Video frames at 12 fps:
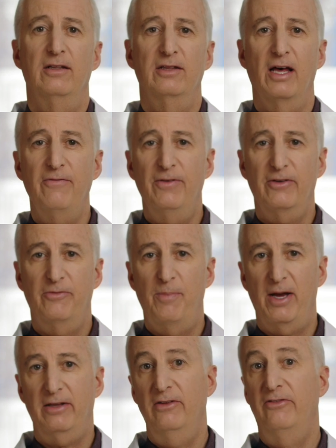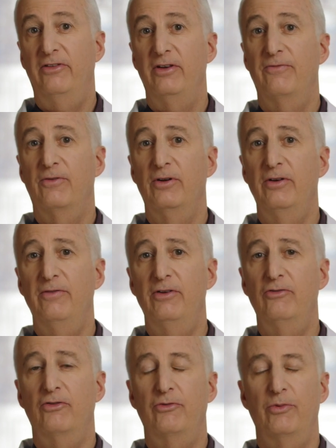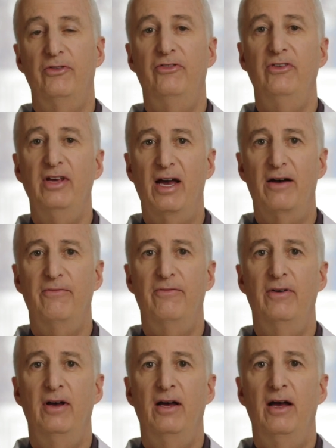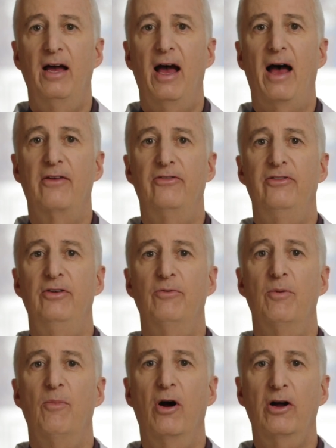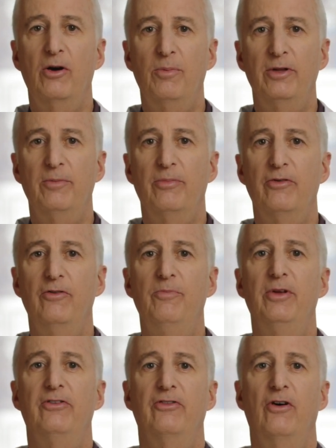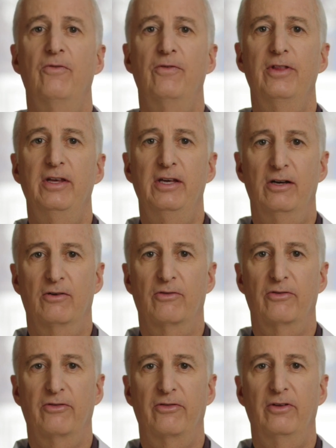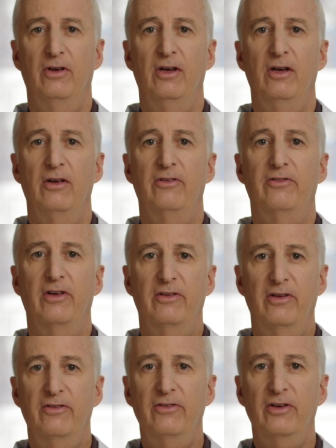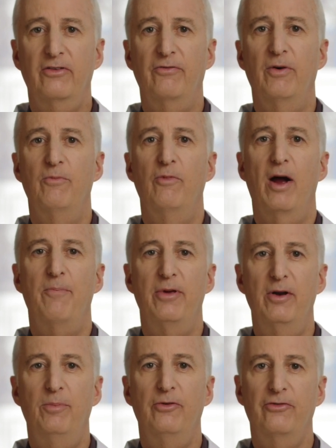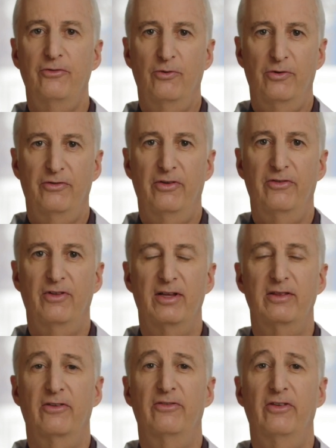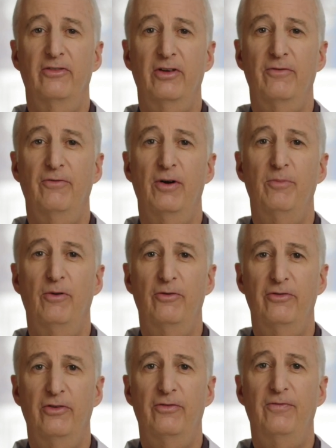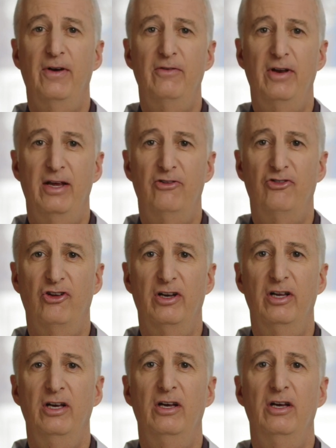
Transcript: Life expectancy for individuals with CF has seen remarkable improvements over the years. Statistics from reputable sources like the Cystic Fibrosis Foundation,